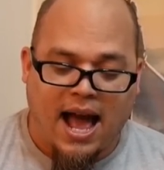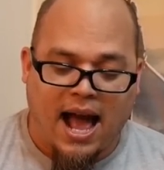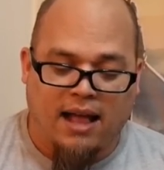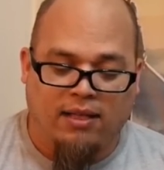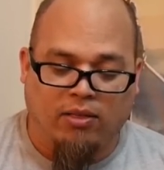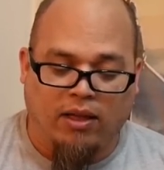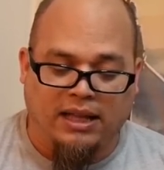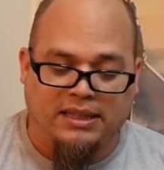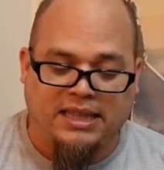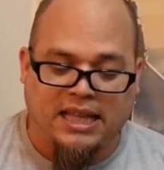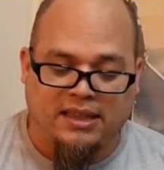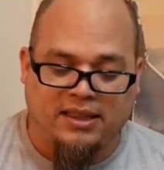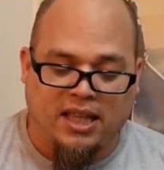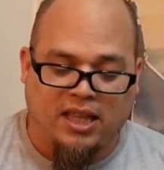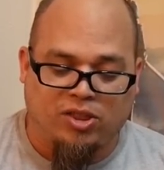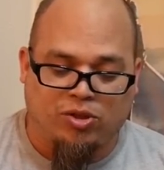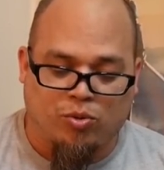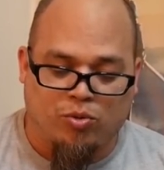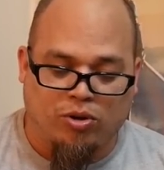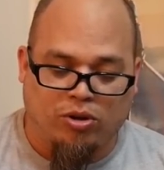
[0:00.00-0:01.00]
I like that
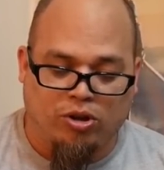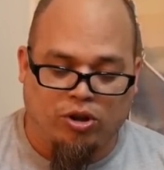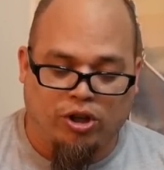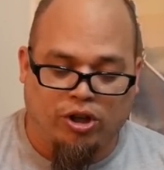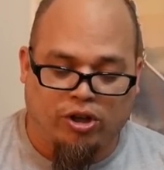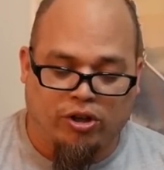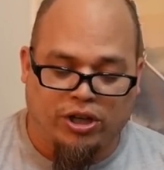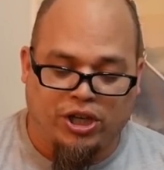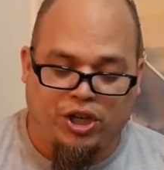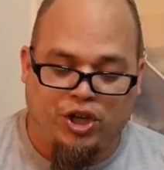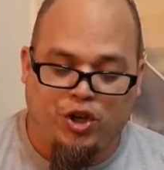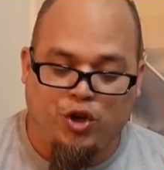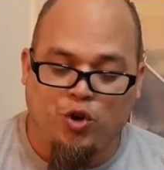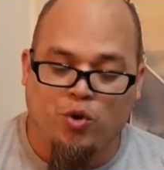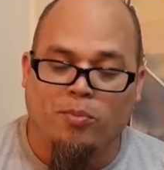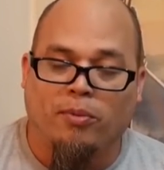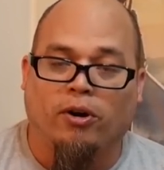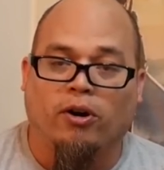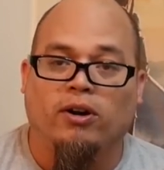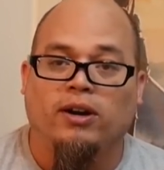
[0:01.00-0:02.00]
they threw a little
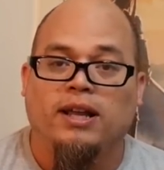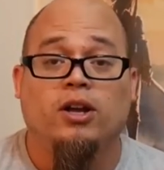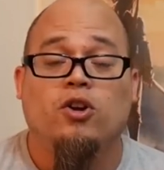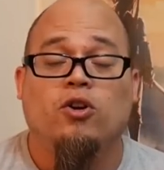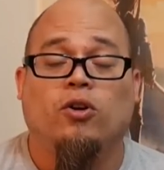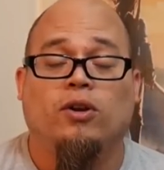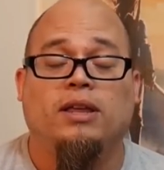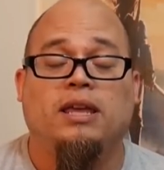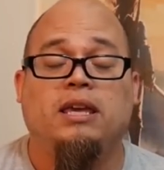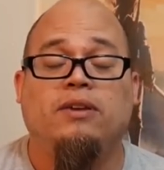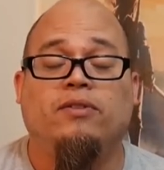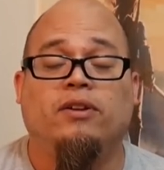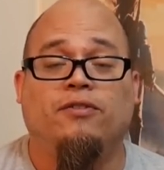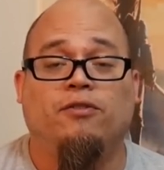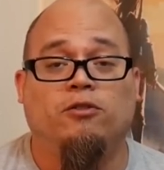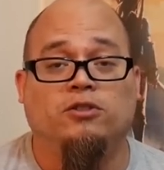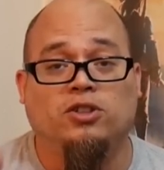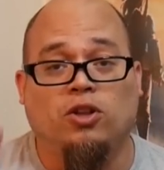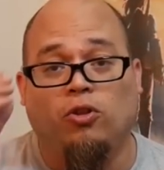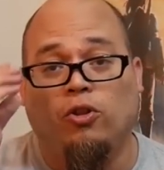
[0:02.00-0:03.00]
humor, even if
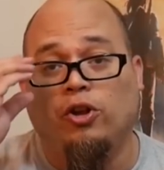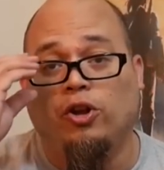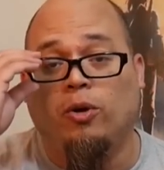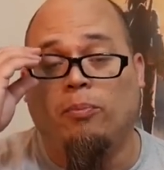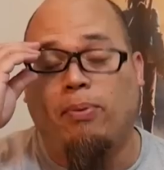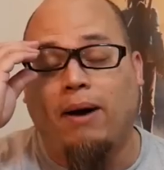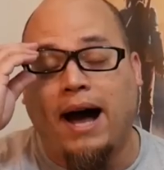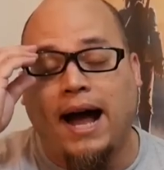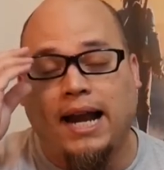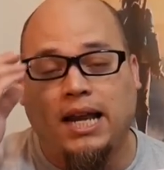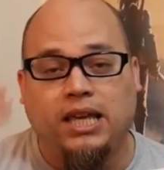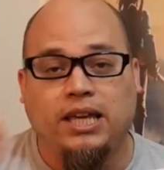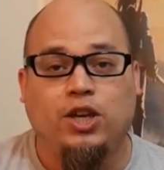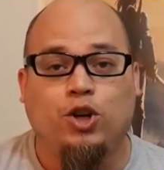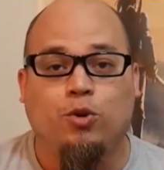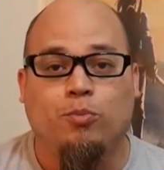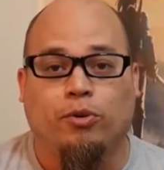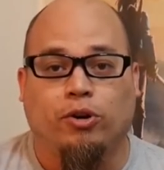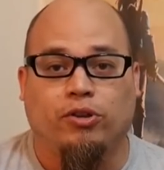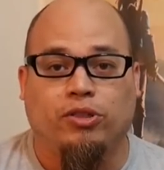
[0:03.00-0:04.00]
it was a little potty
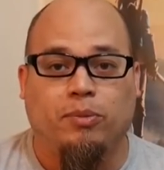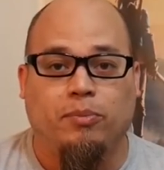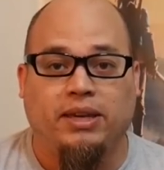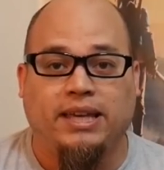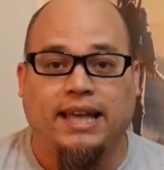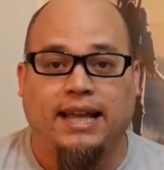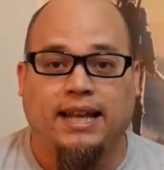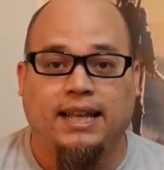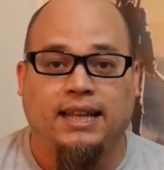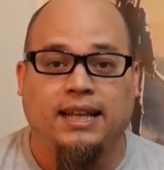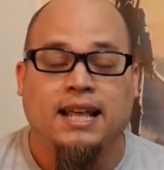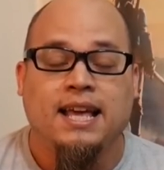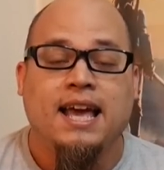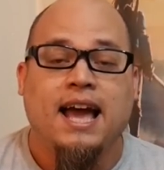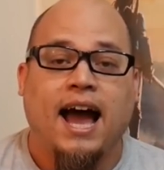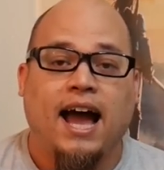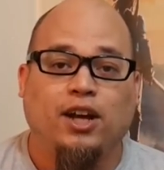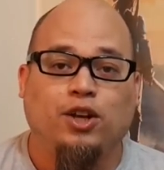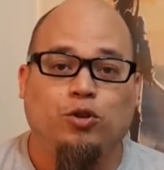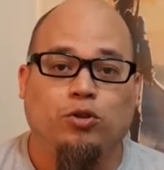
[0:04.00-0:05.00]
humor in the beginning.
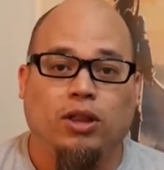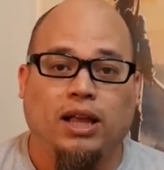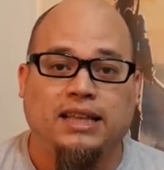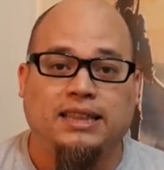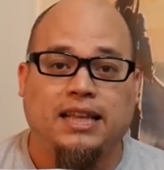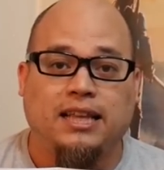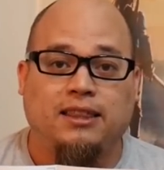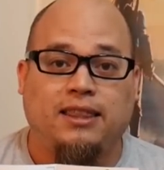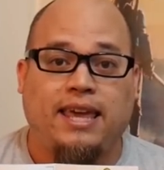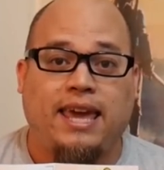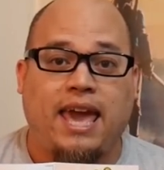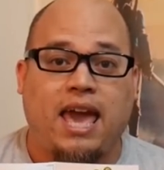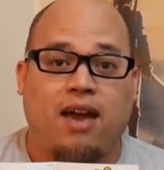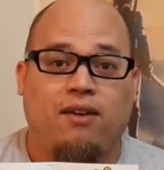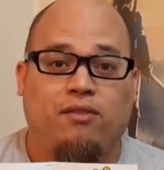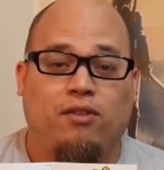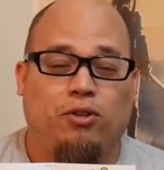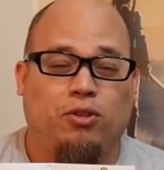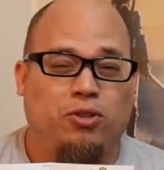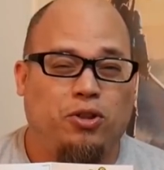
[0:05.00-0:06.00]
I do like that they
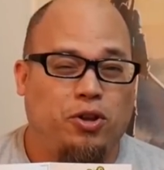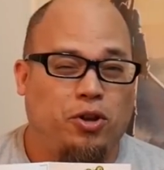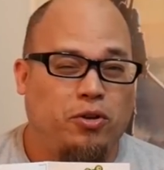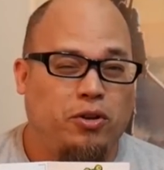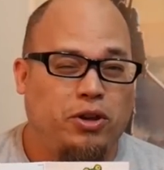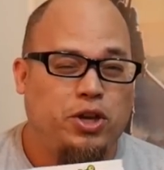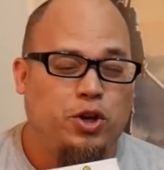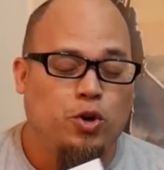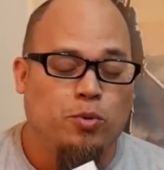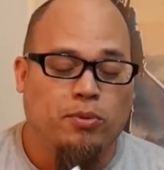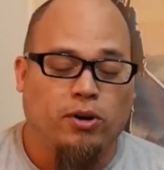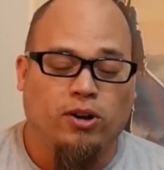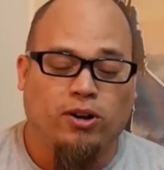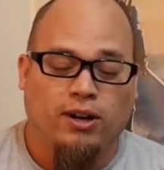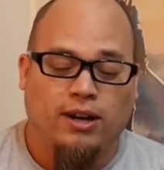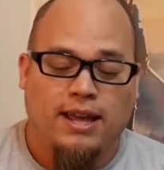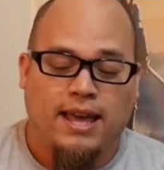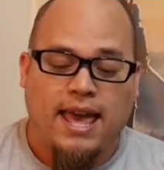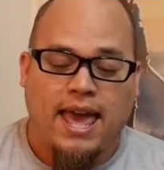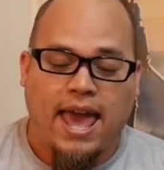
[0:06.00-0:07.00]
have a little
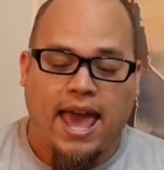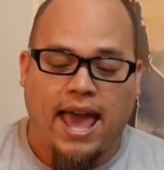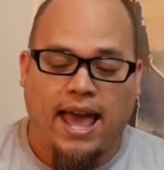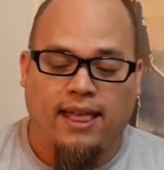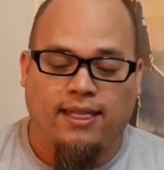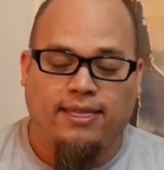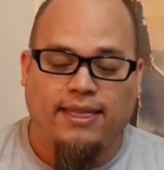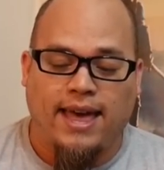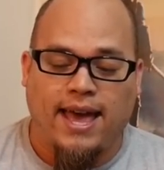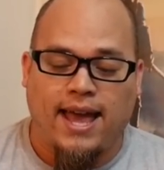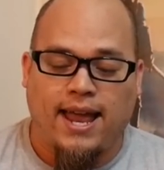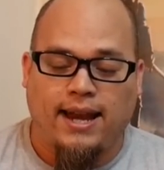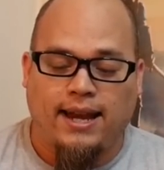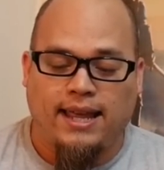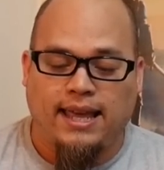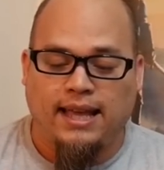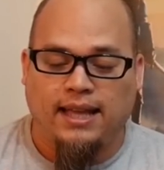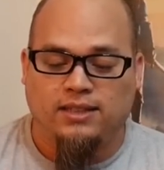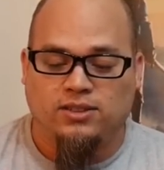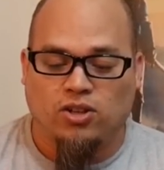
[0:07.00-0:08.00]
humor, and
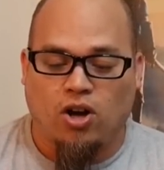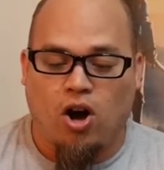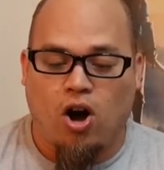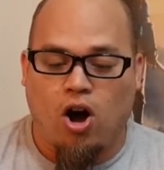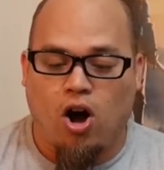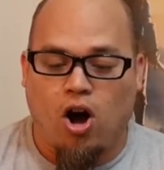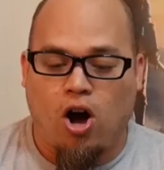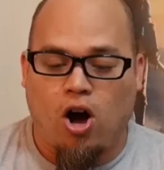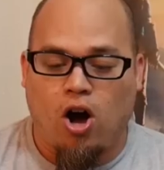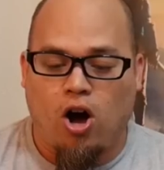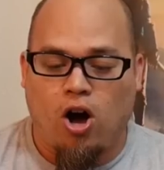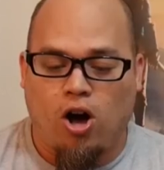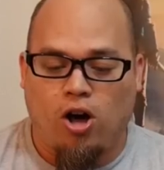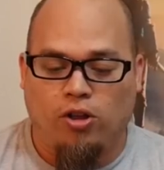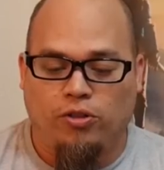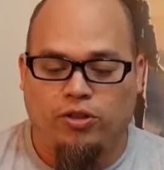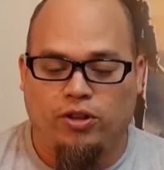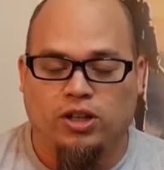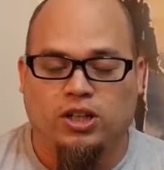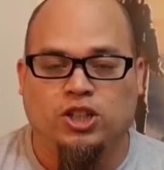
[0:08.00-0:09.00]
then it's
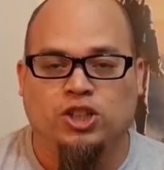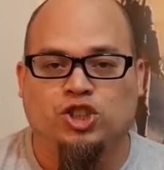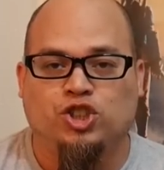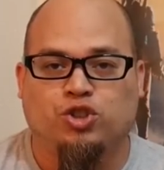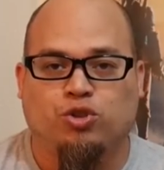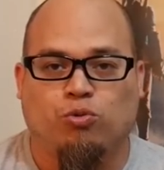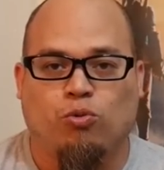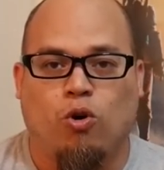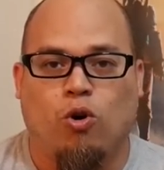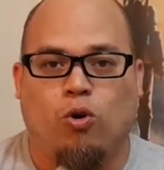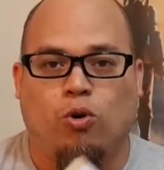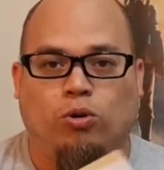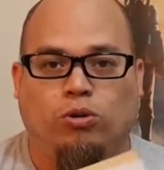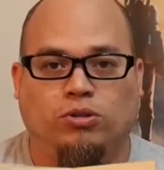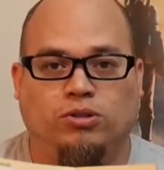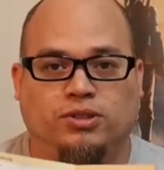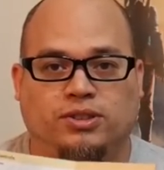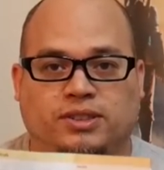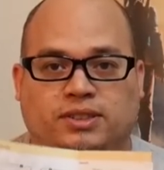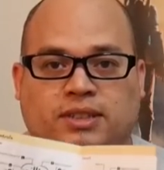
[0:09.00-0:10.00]
all the
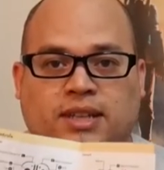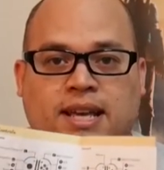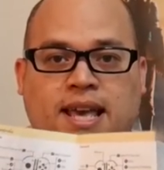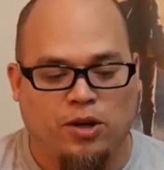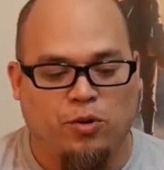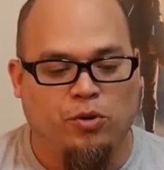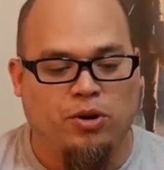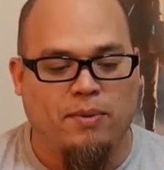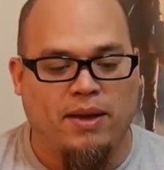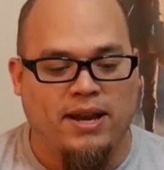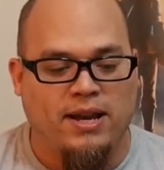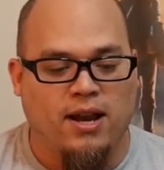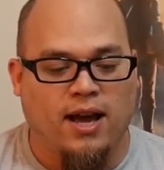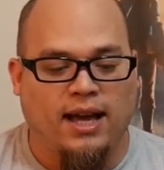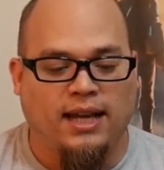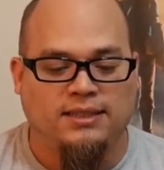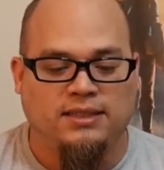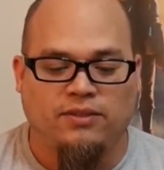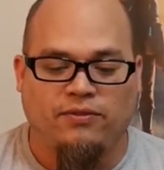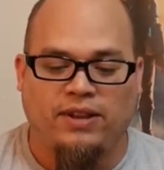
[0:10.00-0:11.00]
controls. It would have been
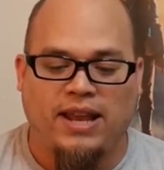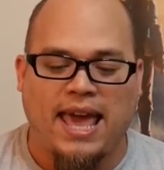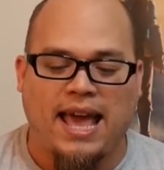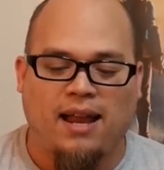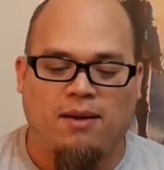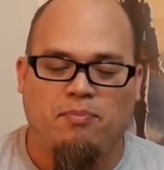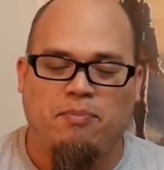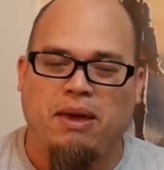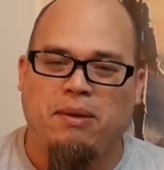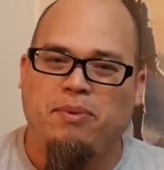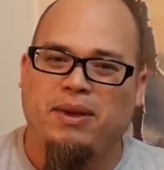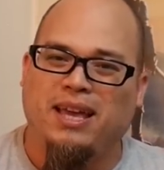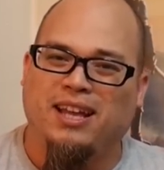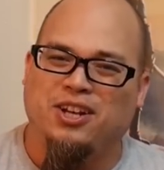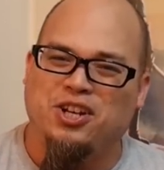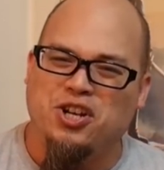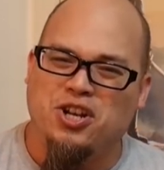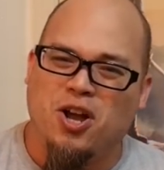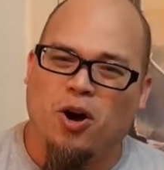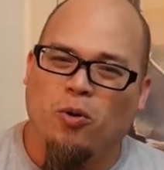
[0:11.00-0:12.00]
nice if it had maybe a
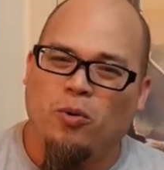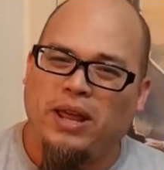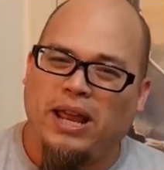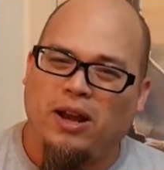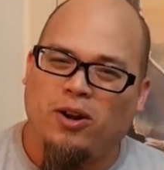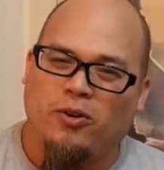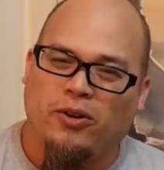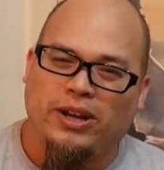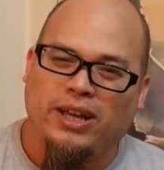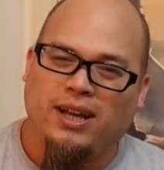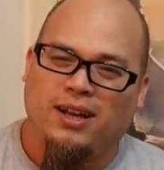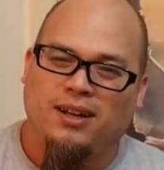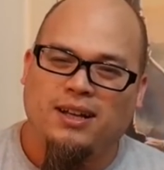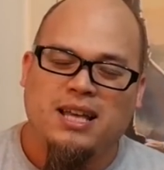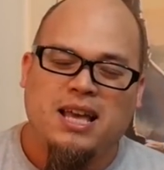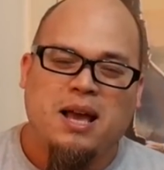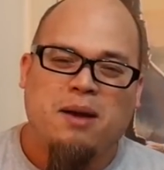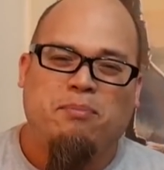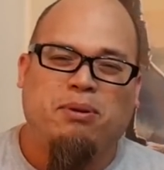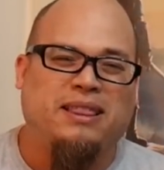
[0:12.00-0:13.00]
note area,
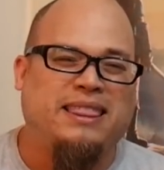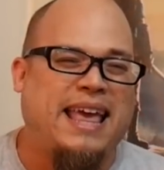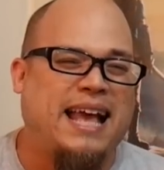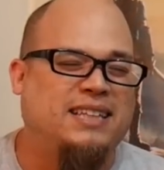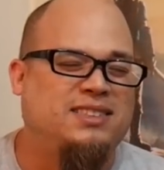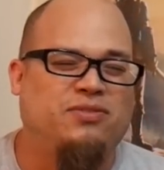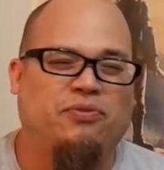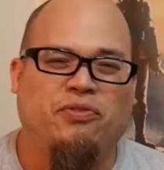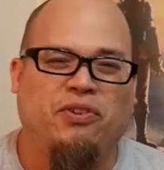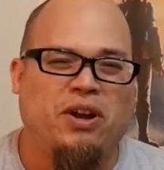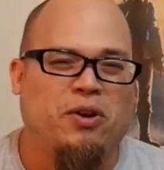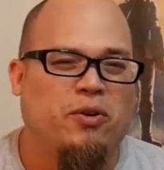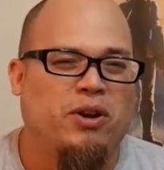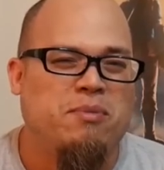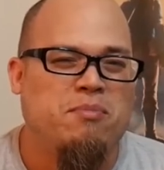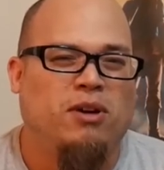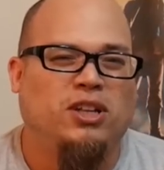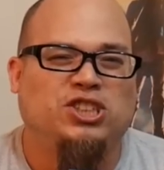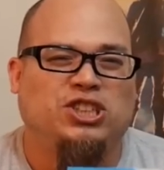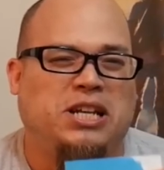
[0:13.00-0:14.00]
but that's
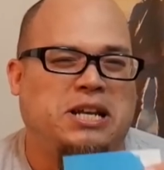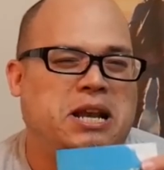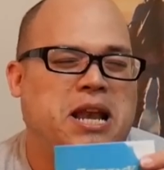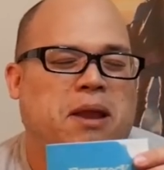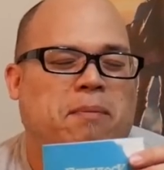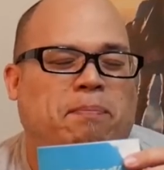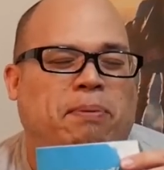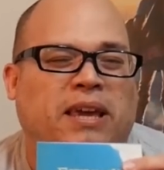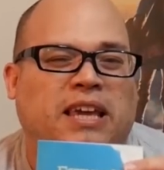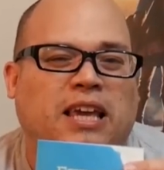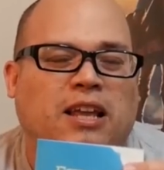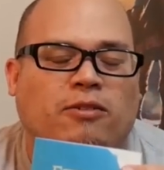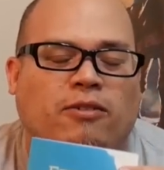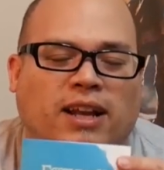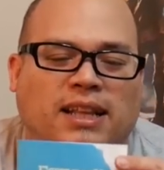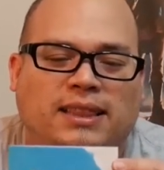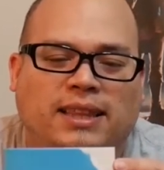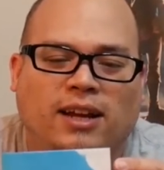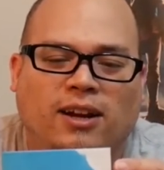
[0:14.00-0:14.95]
very much nitpicking right